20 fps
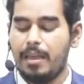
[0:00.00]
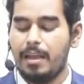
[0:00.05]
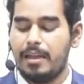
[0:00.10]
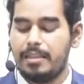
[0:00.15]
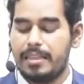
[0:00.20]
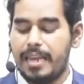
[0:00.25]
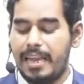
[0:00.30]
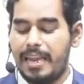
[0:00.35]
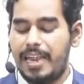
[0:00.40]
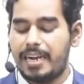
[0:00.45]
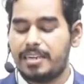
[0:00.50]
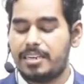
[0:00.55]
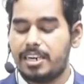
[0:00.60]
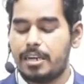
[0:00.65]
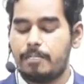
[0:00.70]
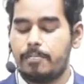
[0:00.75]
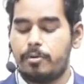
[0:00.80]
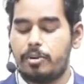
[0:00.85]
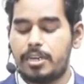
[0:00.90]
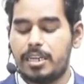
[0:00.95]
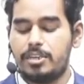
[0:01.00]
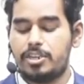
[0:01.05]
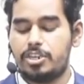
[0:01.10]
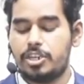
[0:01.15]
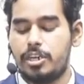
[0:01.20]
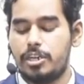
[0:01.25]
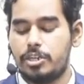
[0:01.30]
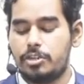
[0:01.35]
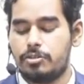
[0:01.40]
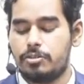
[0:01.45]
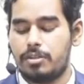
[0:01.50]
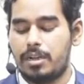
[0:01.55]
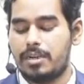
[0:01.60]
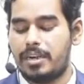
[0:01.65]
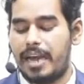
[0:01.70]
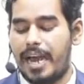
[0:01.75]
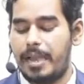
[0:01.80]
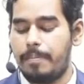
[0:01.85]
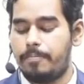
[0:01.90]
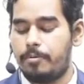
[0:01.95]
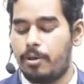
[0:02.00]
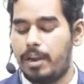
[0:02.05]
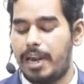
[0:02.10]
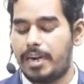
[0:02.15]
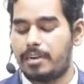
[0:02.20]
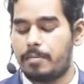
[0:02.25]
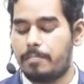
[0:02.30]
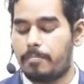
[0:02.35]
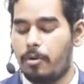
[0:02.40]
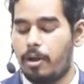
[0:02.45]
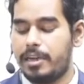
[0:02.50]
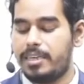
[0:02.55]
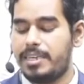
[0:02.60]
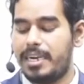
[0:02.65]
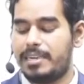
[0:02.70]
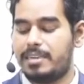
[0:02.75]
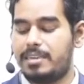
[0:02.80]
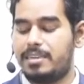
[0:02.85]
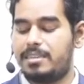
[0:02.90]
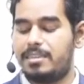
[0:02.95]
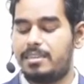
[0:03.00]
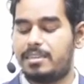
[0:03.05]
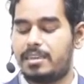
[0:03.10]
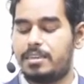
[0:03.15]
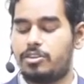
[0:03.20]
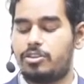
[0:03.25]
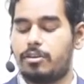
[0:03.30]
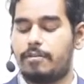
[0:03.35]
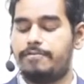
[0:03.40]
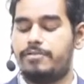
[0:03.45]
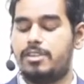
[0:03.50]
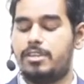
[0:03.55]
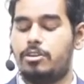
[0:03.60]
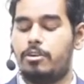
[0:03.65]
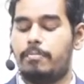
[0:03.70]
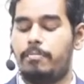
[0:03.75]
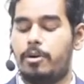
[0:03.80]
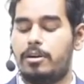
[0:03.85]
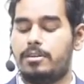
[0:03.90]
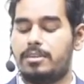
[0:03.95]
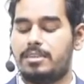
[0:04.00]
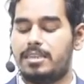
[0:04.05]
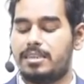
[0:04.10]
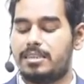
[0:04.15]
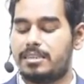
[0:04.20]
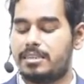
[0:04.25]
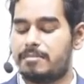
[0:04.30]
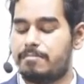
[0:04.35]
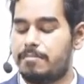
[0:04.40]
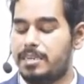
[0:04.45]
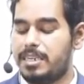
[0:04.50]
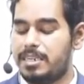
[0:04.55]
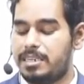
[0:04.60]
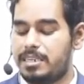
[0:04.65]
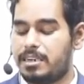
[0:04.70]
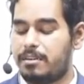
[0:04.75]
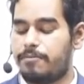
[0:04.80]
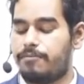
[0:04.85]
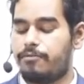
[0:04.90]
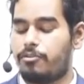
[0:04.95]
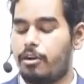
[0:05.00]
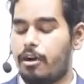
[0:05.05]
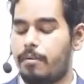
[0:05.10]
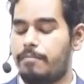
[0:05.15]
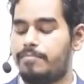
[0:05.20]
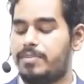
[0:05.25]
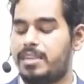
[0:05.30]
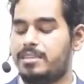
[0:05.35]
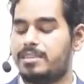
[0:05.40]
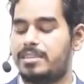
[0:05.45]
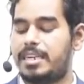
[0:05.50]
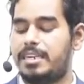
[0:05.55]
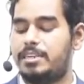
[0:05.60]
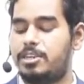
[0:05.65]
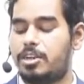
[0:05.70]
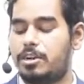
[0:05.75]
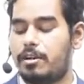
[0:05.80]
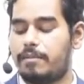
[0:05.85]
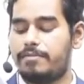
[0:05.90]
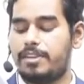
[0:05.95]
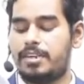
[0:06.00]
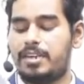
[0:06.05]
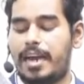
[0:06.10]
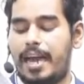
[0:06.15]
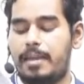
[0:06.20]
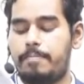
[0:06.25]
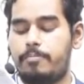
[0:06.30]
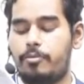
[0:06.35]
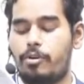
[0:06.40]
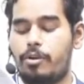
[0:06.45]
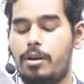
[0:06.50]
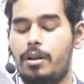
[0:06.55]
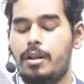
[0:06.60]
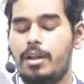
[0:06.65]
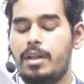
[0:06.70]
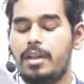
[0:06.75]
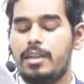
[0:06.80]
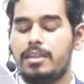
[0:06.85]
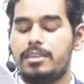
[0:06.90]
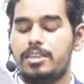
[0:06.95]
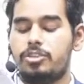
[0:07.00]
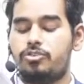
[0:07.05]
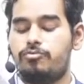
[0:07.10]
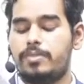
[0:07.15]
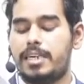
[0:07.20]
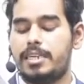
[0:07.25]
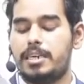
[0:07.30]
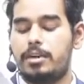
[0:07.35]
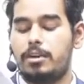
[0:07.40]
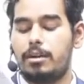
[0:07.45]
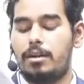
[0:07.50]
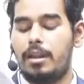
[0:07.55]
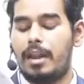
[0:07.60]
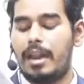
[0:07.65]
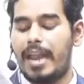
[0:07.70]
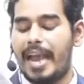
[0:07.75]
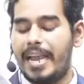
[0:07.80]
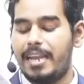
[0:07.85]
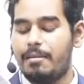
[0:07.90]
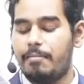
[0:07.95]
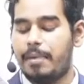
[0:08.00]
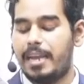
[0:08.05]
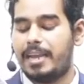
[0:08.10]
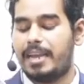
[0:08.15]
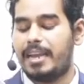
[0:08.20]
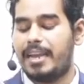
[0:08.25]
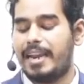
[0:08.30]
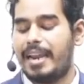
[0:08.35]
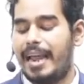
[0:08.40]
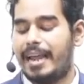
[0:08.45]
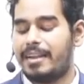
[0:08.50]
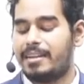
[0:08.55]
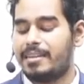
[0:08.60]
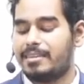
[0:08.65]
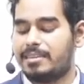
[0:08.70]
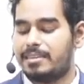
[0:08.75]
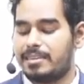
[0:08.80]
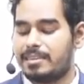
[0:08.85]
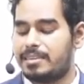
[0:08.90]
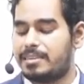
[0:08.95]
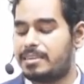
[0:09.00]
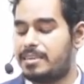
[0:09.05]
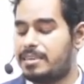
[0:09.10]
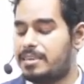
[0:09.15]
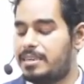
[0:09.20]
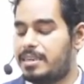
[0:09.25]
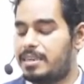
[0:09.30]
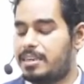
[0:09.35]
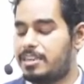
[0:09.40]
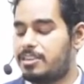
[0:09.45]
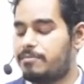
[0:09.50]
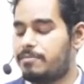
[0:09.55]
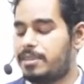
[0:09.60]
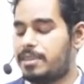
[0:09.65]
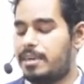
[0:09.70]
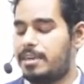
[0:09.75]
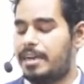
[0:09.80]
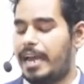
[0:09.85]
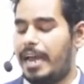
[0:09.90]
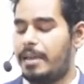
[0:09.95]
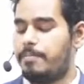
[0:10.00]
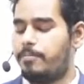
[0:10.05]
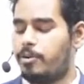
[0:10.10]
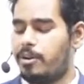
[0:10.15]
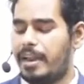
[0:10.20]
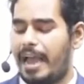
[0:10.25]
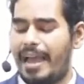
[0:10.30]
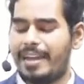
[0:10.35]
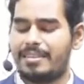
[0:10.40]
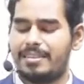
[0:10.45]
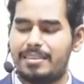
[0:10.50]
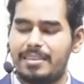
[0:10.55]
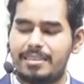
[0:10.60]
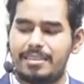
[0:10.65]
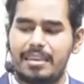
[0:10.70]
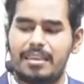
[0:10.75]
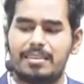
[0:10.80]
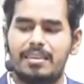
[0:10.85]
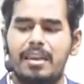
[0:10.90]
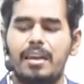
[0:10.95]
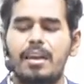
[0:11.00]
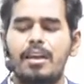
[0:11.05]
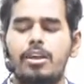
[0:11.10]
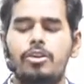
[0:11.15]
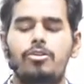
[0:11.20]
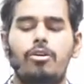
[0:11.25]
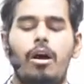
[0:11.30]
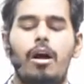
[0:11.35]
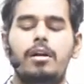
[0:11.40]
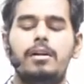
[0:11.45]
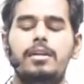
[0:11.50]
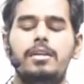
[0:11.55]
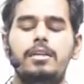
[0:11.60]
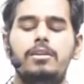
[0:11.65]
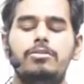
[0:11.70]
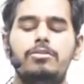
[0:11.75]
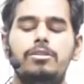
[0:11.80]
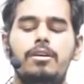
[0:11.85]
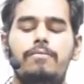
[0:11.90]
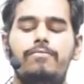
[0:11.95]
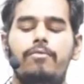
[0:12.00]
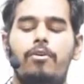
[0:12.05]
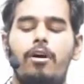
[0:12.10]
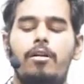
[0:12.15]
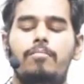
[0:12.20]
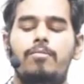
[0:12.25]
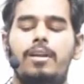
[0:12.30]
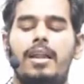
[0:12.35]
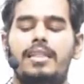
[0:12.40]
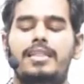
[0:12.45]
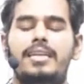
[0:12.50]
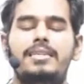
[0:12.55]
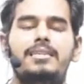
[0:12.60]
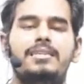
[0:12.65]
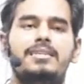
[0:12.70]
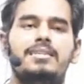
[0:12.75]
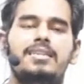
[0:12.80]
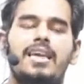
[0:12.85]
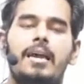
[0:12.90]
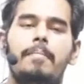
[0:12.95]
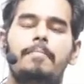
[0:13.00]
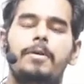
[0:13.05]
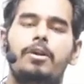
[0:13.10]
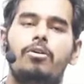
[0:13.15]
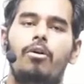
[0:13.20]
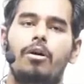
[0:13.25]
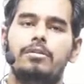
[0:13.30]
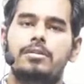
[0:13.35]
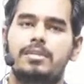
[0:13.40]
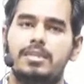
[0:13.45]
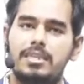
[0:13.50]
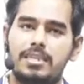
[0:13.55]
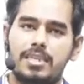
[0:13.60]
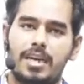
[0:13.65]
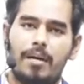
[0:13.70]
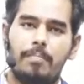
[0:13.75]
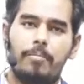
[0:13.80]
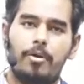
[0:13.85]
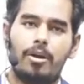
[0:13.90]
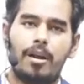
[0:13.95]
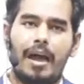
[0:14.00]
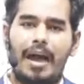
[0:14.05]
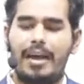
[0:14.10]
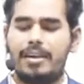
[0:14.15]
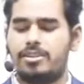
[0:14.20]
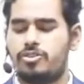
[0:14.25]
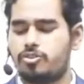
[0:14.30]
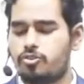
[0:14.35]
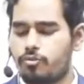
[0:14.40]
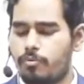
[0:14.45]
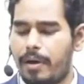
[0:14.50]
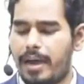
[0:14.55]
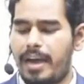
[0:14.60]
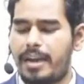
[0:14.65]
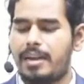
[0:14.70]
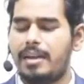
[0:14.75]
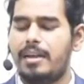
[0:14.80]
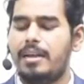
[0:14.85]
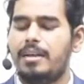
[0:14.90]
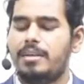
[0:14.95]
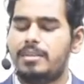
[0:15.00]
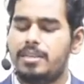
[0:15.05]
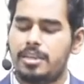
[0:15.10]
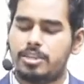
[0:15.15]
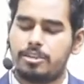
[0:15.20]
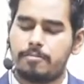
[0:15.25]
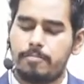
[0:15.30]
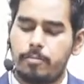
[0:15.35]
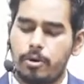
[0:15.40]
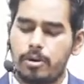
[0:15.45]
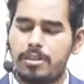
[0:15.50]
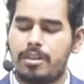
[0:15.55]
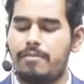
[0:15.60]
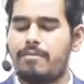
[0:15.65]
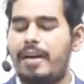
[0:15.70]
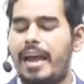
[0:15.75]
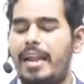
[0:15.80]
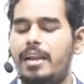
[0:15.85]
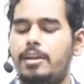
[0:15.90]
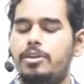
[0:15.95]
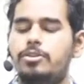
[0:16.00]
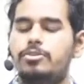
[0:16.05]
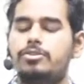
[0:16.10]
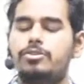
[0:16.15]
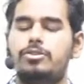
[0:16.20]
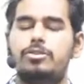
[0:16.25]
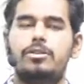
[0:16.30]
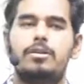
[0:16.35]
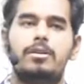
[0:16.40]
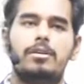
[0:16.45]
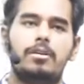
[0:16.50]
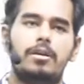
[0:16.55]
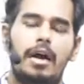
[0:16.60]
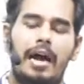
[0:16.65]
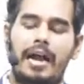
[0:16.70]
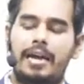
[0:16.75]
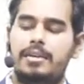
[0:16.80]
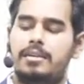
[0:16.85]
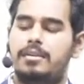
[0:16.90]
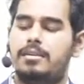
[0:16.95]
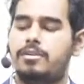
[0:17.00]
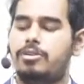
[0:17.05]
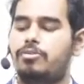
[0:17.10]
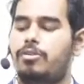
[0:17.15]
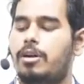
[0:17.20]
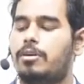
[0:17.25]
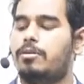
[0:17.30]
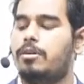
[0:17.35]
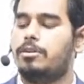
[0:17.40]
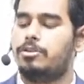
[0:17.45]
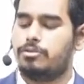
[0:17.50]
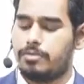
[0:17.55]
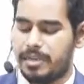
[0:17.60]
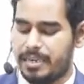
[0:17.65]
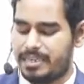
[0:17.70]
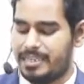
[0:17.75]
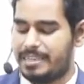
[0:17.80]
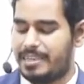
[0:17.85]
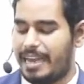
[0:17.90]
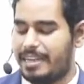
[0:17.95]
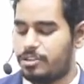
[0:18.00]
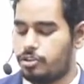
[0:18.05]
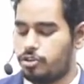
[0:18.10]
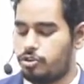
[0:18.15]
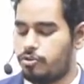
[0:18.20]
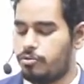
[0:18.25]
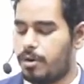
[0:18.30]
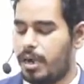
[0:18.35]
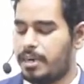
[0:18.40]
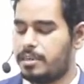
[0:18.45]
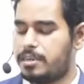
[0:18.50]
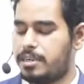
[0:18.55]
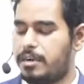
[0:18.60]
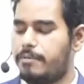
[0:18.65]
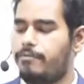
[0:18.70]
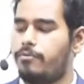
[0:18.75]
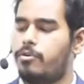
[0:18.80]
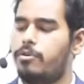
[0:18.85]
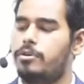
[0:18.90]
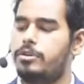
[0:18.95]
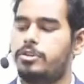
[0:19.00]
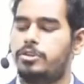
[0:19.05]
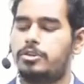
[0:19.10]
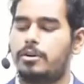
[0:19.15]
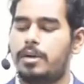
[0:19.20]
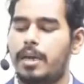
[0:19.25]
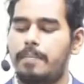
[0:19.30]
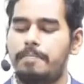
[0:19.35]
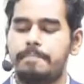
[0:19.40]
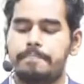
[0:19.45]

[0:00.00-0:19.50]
The electric potential due to the dipole at a point at a distance of 0.6 meter from the center of the dipole situated on a line making an angle 60 degrees with the dipole axis is, you already know the formula, that it is Kp cos theta upon r square. Just put the values and you are going to get it as 200 volts. Okay.